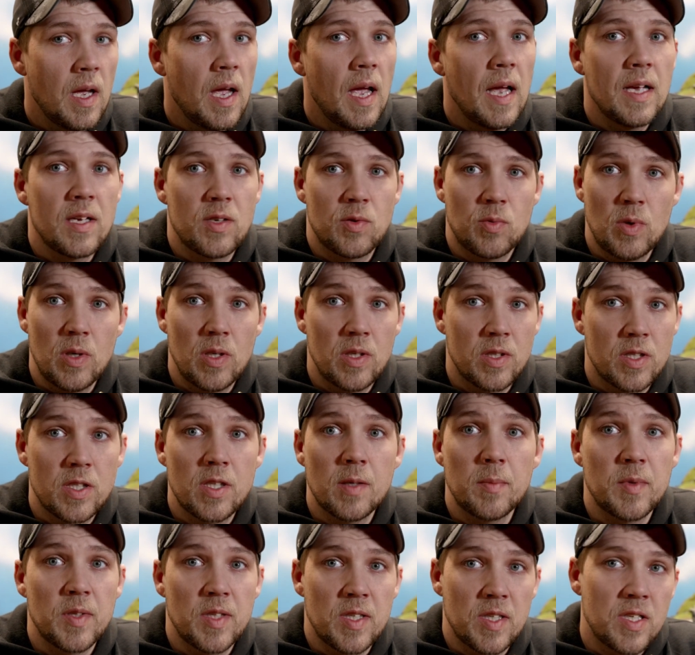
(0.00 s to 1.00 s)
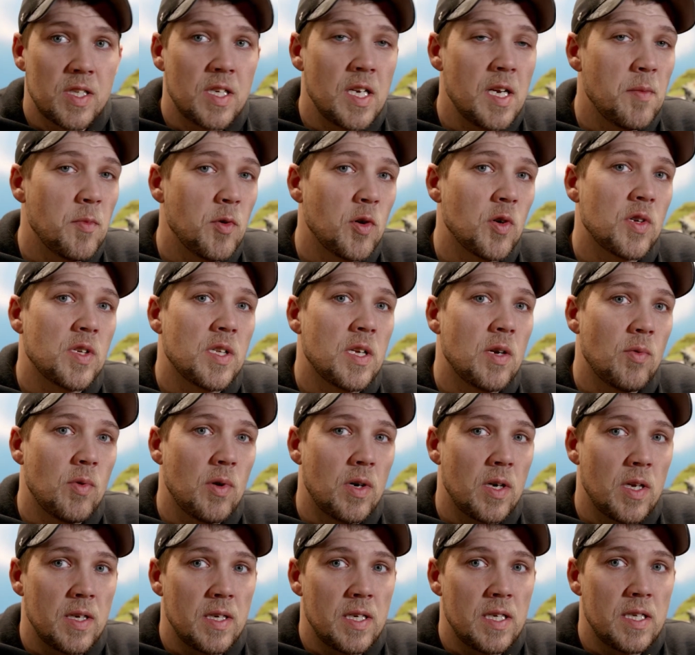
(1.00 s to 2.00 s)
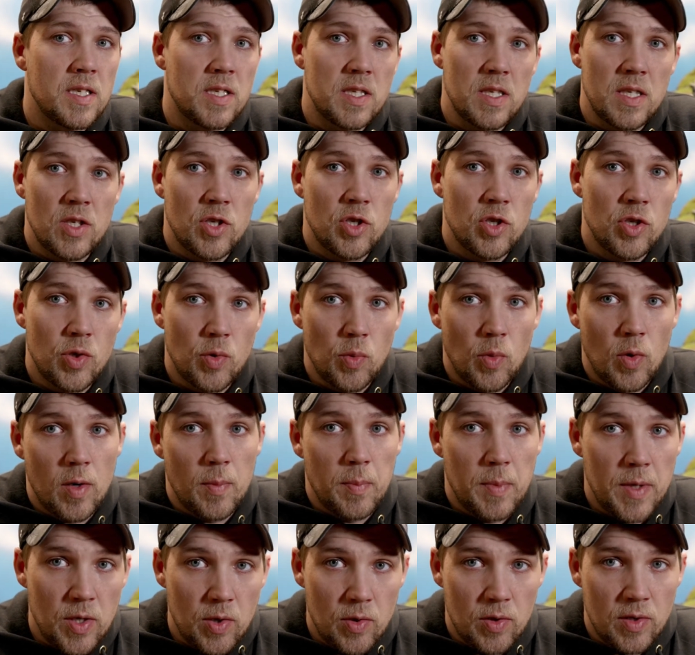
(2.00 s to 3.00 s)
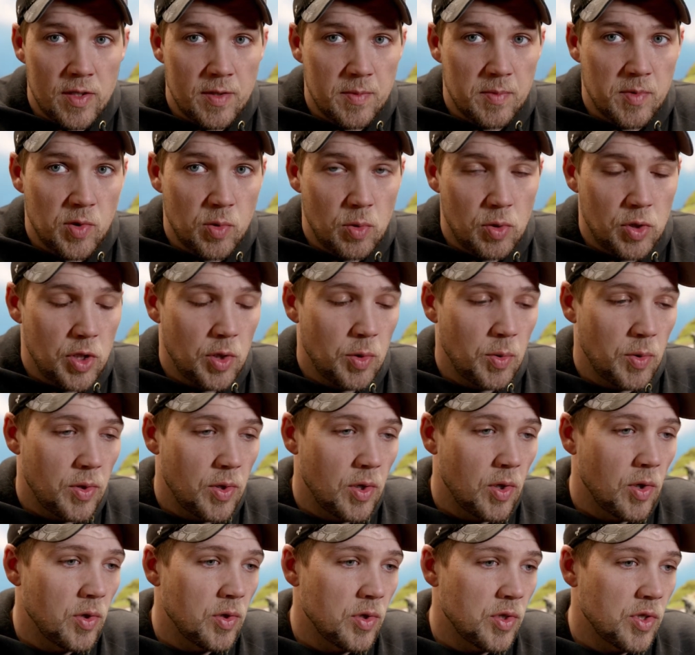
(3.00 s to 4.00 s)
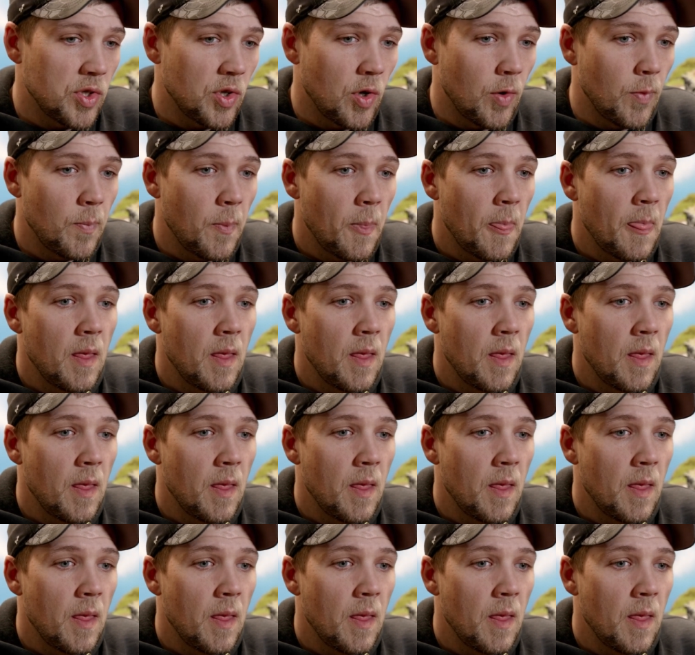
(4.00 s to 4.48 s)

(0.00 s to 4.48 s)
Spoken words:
as well as some of the steamers that run in DC, should you want to be doing some switching with those. So